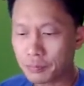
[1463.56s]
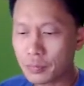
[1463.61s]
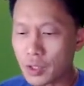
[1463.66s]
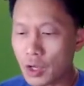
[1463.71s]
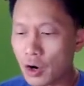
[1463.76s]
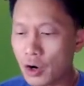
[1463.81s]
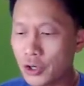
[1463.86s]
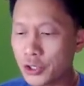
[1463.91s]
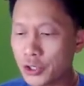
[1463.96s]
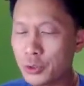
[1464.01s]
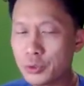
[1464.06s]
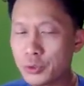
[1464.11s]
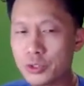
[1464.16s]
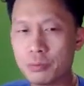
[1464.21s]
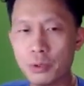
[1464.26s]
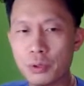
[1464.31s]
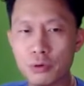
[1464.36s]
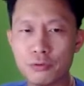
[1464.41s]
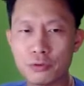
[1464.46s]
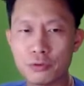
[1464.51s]
are used
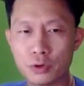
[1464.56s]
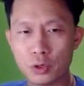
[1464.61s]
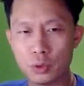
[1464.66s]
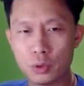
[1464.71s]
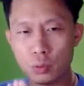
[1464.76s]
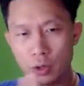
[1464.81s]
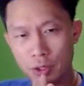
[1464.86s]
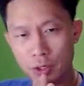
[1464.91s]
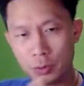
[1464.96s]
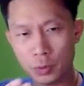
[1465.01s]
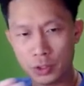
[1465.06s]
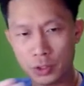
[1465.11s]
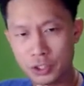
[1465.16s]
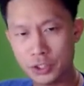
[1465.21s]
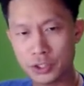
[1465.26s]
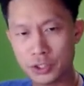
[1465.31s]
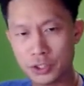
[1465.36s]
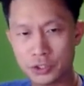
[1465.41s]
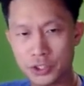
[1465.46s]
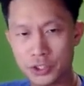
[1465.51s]
both for
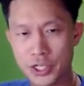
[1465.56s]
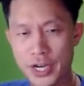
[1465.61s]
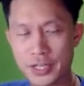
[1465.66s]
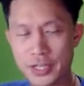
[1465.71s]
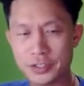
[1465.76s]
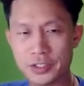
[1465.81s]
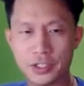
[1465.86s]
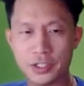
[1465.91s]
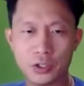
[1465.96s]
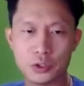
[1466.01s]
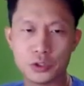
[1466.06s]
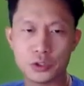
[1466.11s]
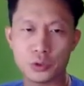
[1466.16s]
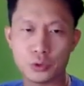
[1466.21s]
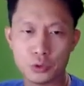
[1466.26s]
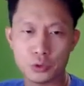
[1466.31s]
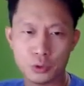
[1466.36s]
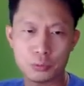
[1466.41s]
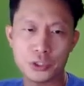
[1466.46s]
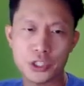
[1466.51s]
one-on-one chats and also
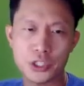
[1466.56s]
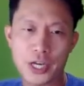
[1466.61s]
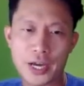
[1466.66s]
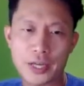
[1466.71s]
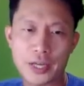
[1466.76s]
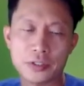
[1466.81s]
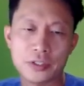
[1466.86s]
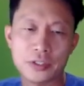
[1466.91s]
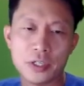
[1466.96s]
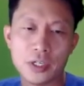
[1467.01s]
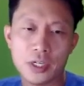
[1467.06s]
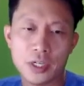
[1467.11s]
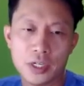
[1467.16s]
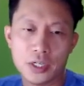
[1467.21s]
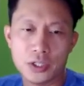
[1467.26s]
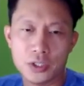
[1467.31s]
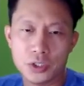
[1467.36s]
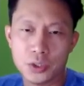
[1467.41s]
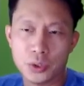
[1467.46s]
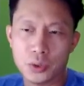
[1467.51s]
group chats.
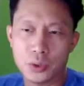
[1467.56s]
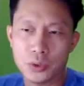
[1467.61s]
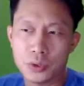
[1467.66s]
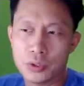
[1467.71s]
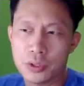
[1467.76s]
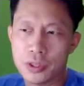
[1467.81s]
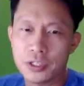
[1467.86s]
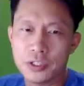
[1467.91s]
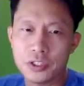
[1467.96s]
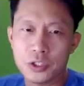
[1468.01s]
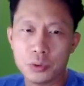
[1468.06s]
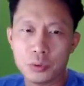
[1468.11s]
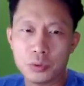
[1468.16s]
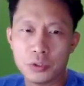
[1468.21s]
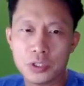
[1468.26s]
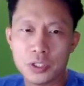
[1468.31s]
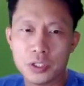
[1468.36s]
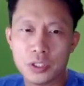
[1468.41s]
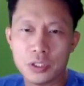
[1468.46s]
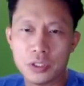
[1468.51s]
So things you would
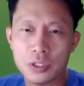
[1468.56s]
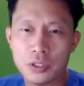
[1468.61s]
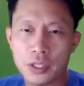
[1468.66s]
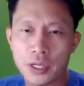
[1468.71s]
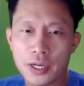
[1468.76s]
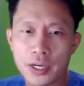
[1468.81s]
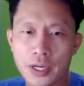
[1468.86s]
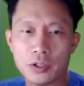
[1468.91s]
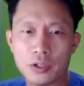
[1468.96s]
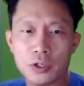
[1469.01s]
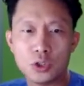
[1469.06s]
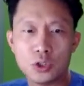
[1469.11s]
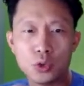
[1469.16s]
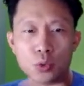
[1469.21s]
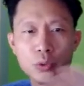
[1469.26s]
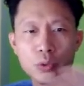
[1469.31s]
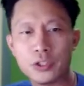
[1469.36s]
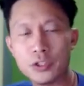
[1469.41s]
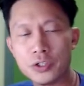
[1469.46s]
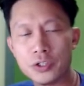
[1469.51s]
see like on
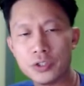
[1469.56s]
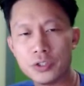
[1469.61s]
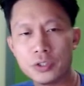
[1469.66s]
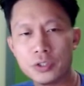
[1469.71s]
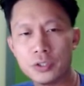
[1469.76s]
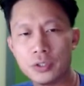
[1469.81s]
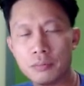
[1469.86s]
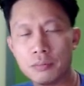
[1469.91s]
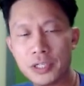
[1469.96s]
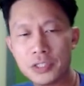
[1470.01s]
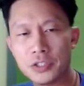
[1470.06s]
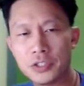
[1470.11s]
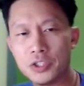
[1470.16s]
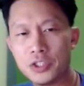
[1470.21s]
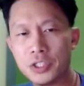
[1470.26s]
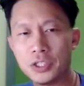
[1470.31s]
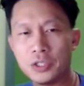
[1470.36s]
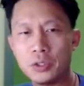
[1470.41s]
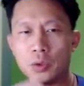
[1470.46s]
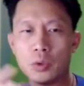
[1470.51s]
Twitter's
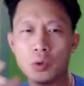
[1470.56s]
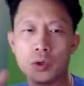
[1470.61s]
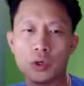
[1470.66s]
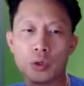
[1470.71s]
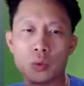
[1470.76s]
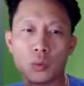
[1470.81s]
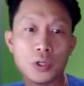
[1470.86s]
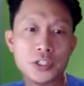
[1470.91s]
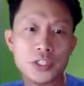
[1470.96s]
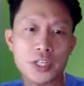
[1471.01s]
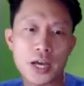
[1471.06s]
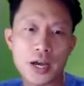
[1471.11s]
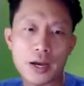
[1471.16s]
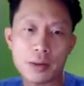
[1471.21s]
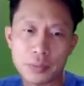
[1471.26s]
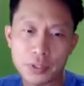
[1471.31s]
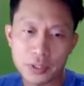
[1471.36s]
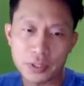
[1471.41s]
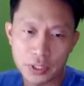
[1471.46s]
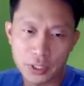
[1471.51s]
messaging or WhatsApp.
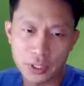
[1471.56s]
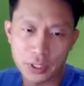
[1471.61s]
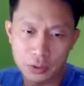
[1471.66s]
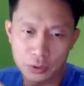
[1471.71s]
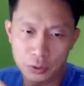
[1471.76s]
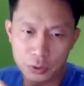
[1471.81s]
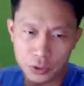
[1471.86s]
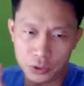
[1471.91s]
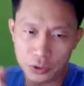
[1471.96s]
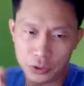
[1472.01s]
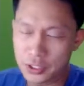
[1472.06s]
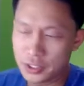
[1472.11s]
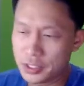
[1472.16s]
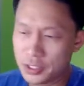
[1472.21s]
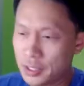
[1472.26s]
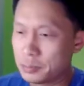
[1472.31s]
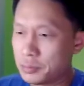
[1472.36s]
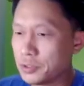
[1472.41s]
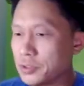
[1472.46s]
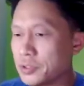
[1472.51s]
Those are good
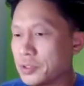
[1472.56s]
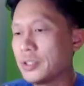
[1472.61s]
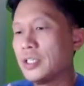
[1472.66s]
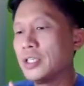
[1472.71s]
examples.